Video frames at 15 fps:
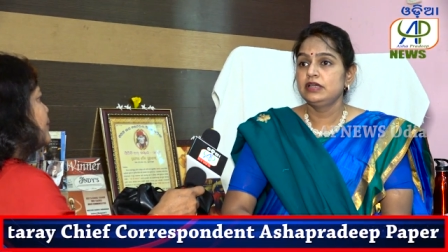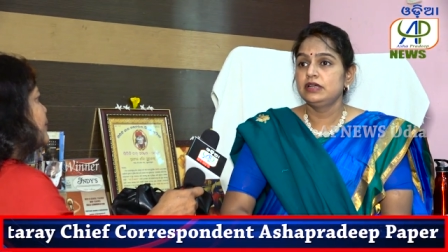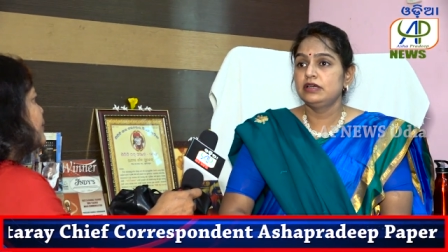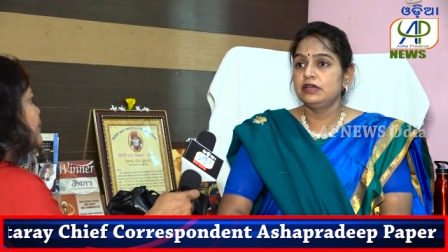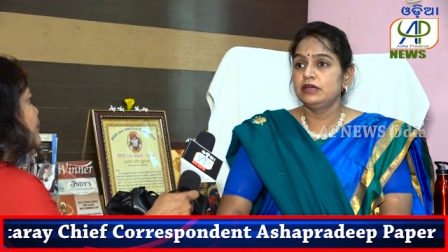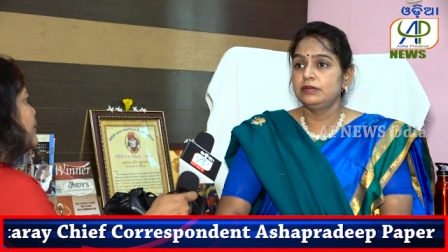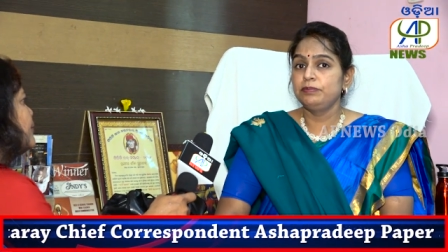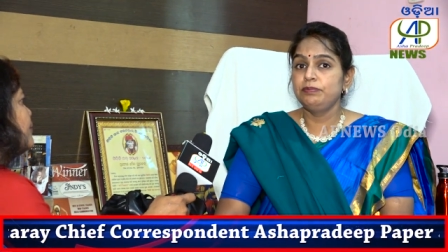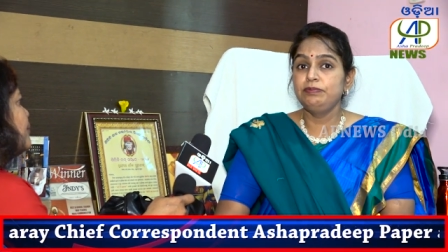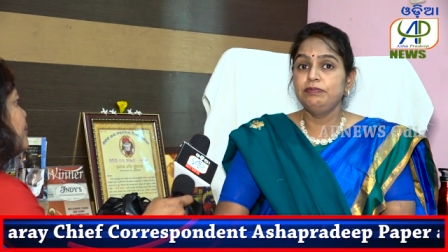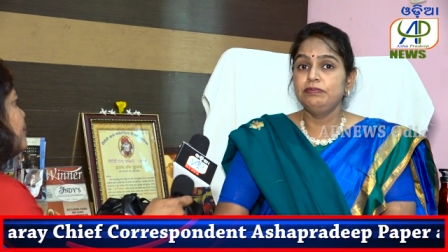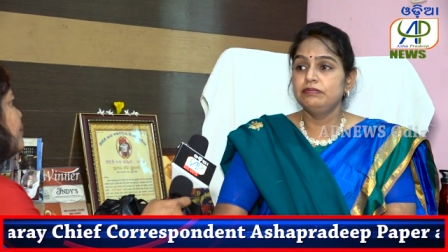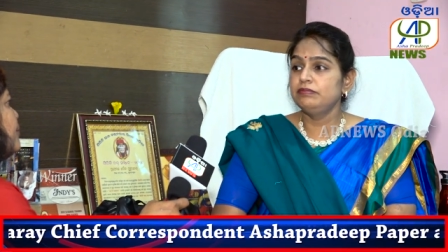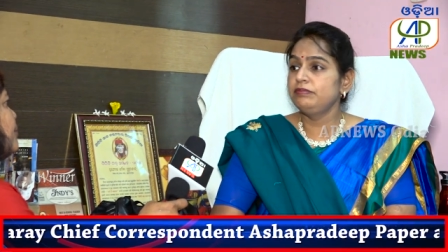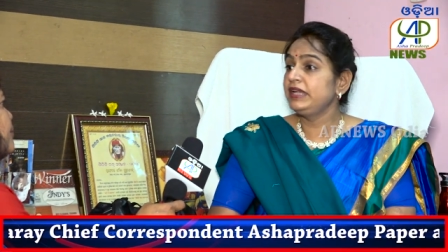
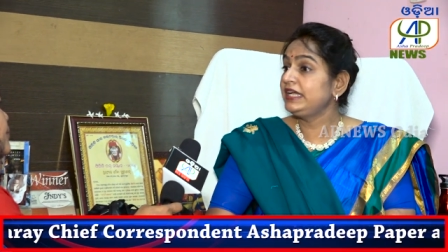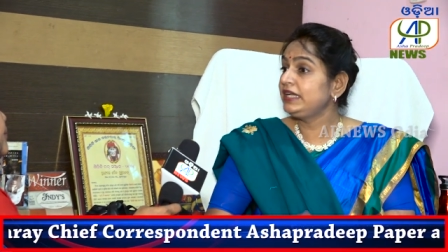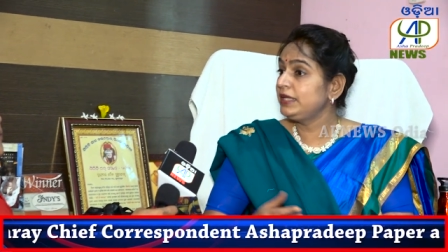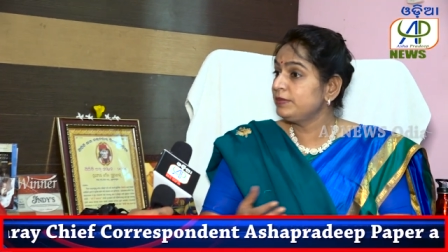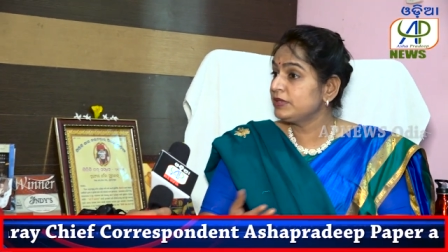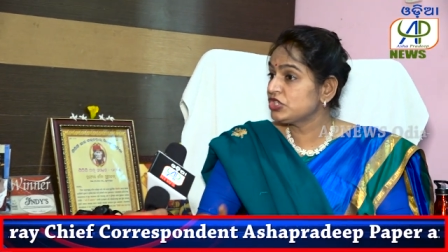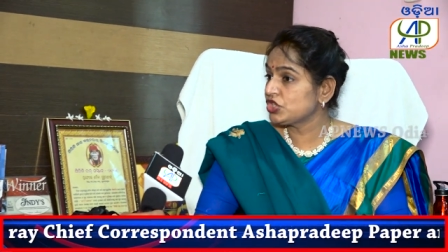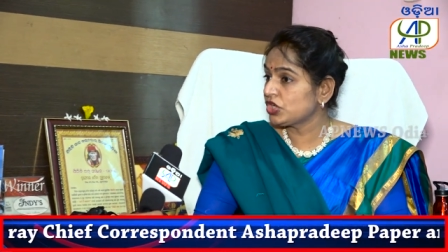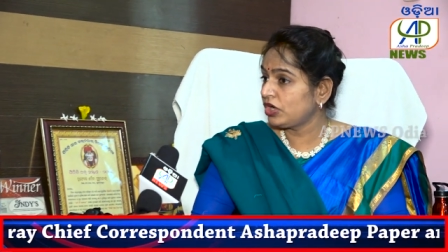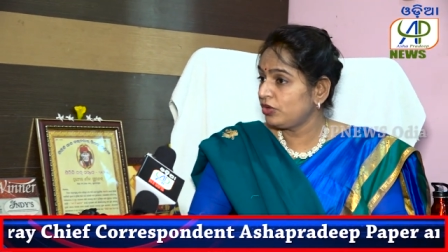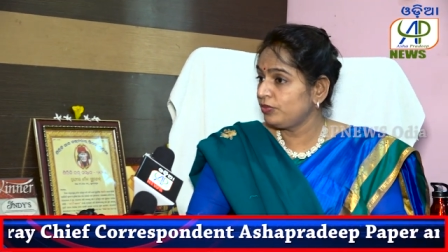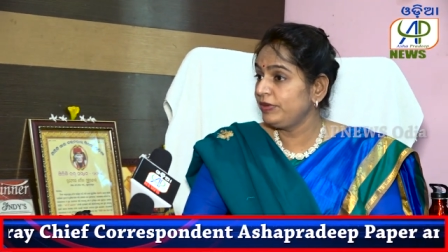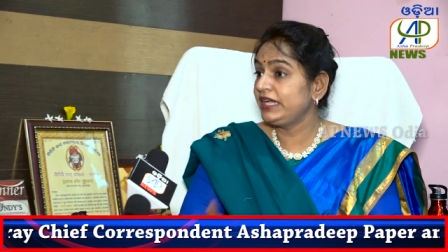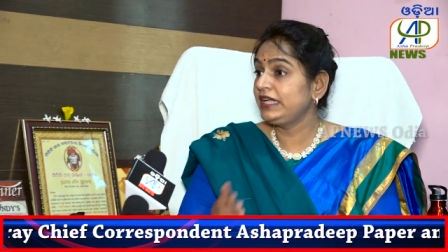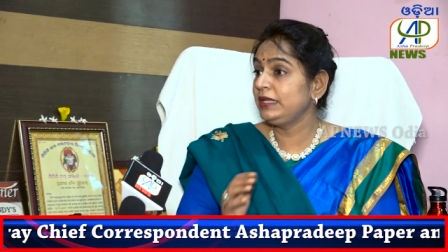Beti
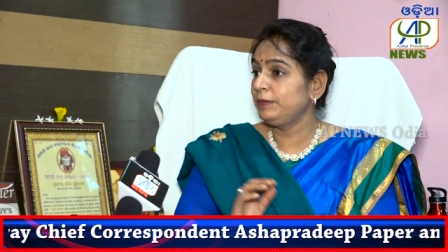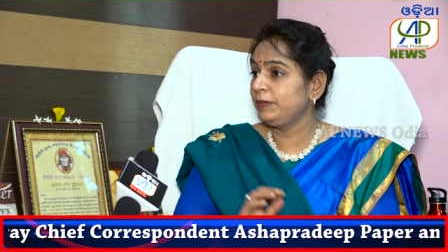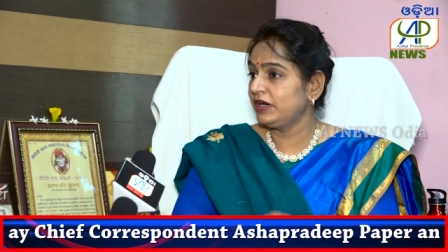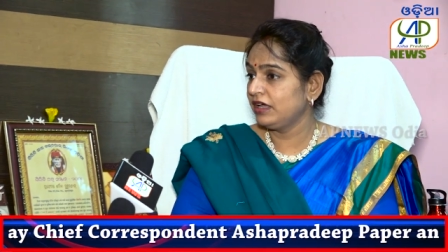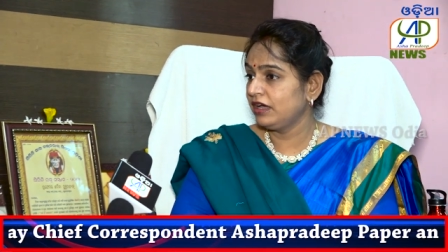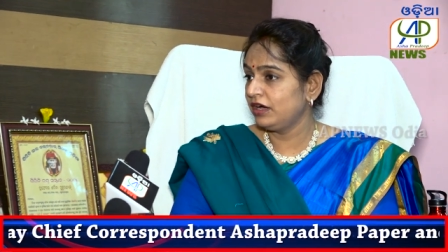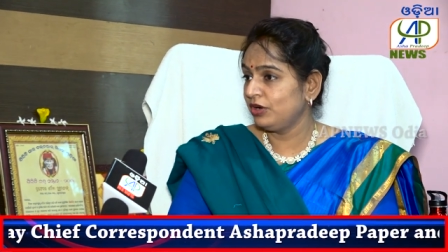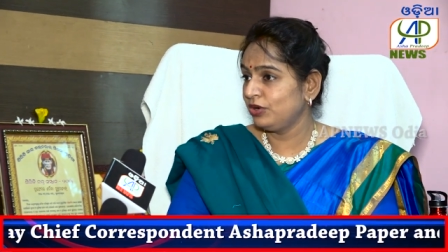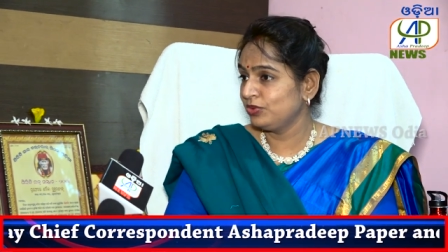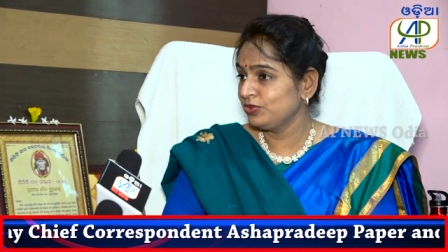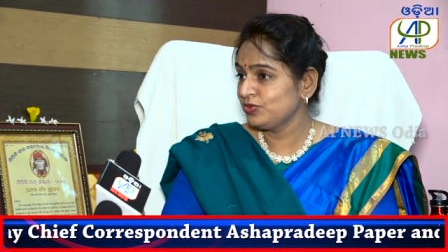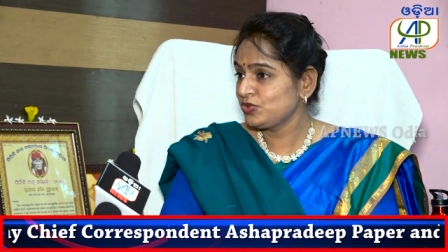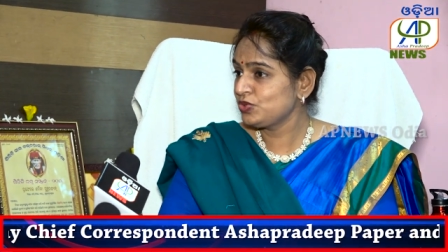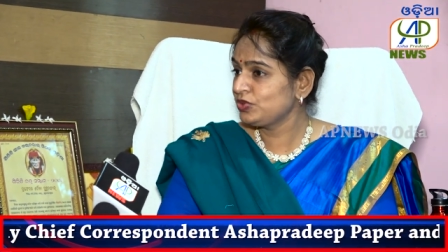Bachao, Beti Padhao.